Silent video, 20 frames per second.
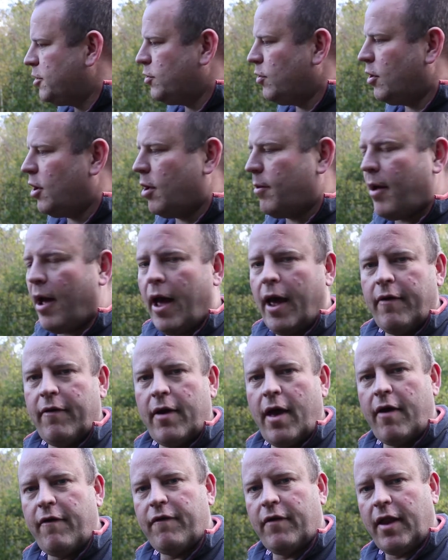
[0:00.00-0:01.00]
shooting at
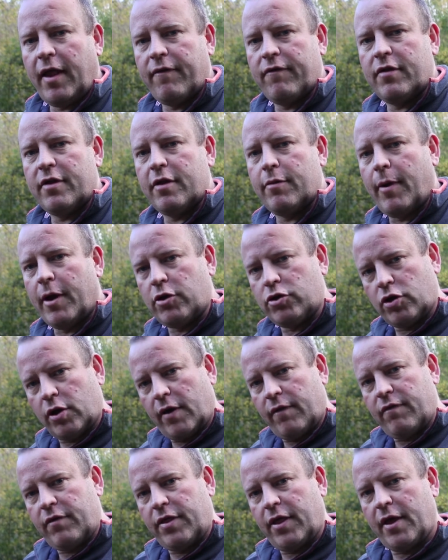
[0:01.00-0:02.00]
about f11 to make sure
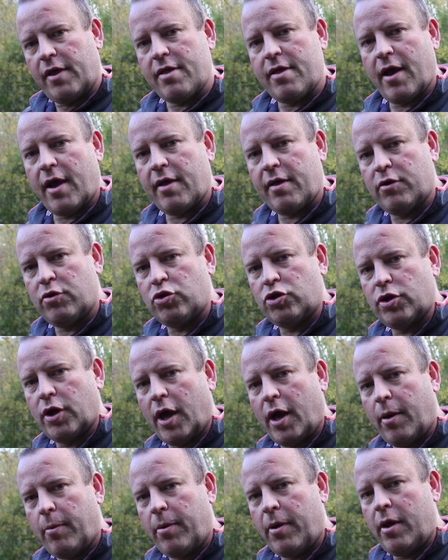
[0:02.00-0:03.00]
everything's nice and
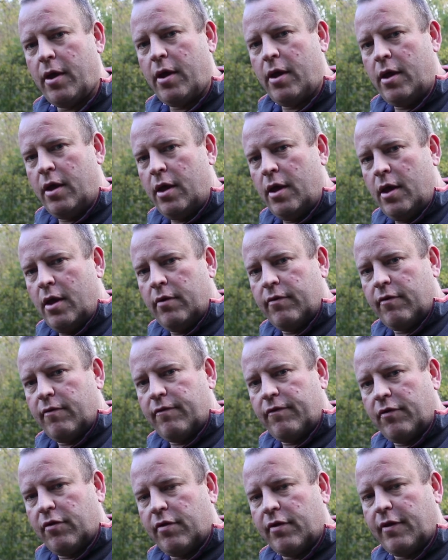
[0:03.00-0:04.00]
sharp
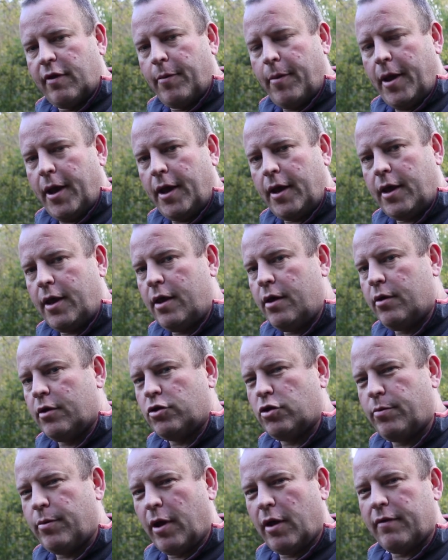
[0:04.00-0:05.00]
from front to back. I
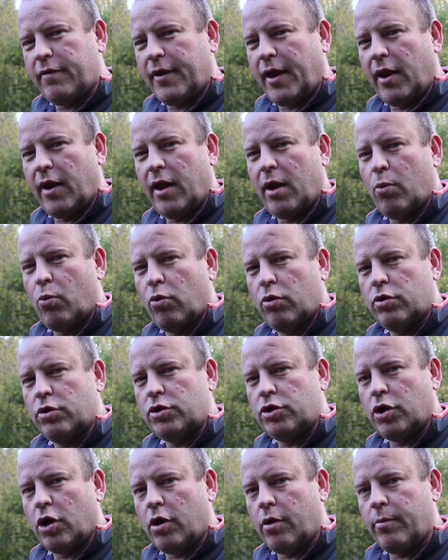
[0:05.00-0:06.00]
should be able to get it in one
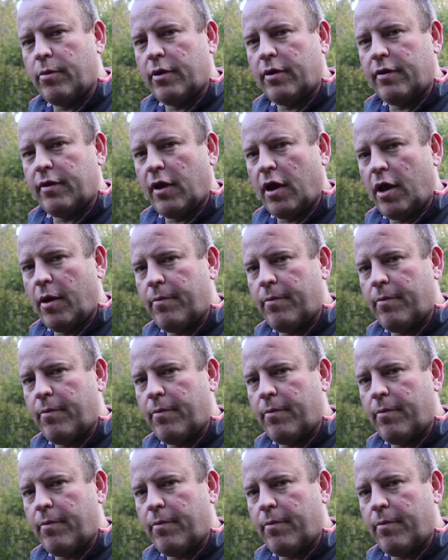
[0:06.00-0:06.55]
shot, but